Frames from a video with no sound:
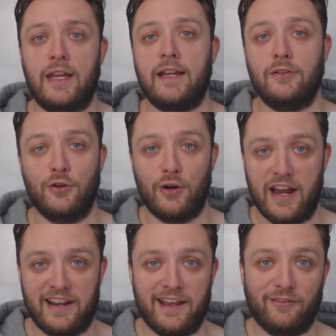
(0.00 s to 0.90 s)

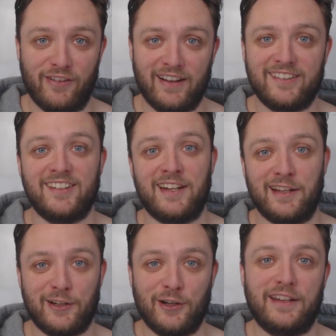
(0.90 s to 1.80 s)
ignore any advice that
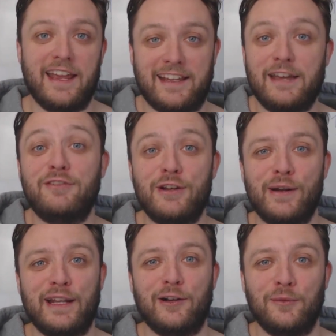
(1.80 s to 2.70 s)
they give you
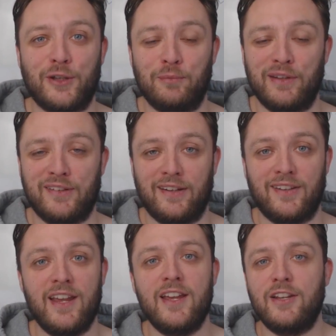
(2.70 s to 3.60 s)
when it comes to business.